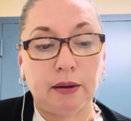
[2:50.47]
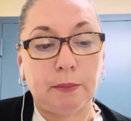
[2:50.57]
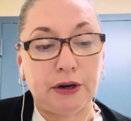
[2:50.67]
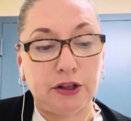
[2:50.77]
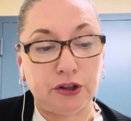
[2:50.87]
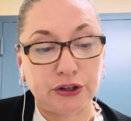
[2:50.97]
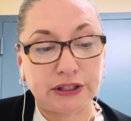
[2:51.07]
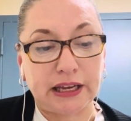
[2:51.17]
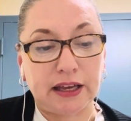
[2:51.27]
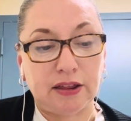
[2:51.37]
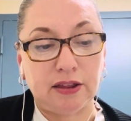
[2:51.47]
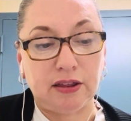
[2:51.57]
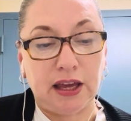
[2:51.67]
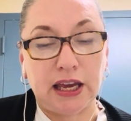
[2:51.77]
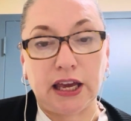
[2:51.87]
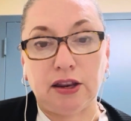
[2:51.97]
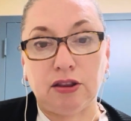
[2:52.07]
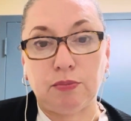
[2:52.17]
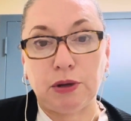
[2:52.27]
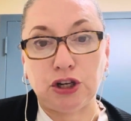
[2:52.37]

but it looks like it can be